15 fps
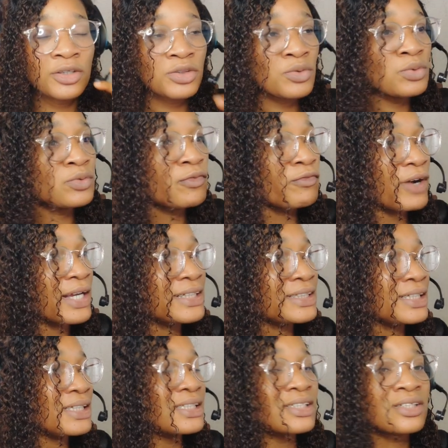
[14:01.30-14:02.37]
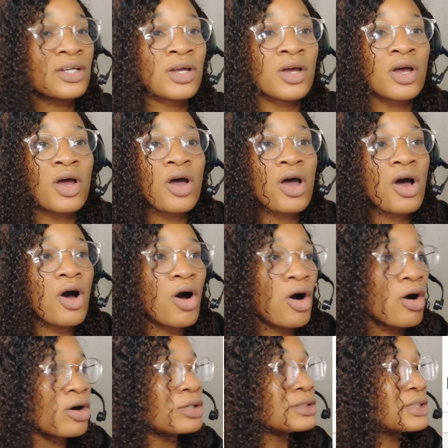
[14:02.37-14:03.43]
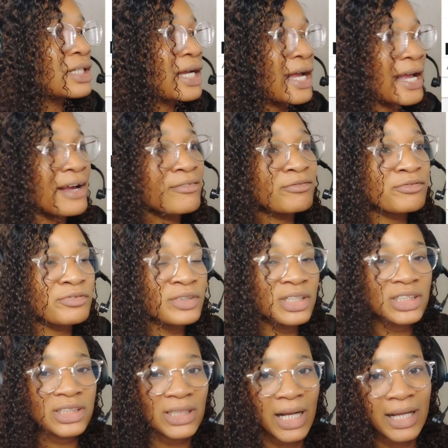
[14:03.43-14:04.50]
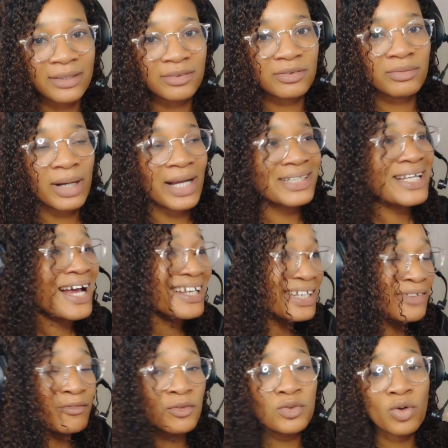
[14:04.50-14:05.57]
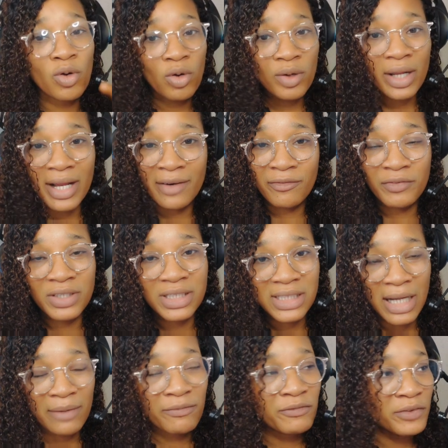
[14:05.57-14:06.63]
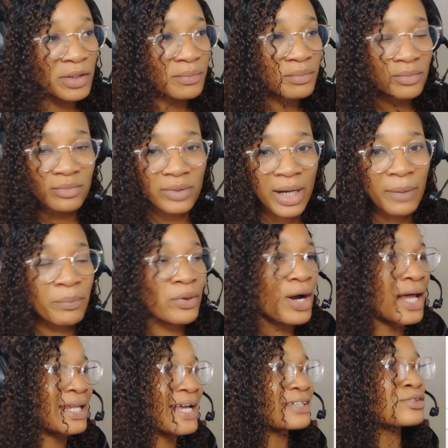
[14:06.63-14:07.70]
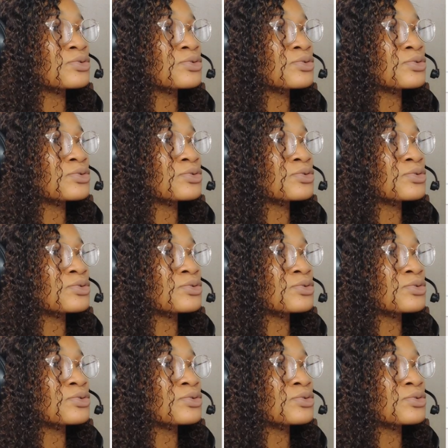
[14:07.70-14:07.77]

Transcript: You would find this on every chart, right? And even on every time frame, right? But I like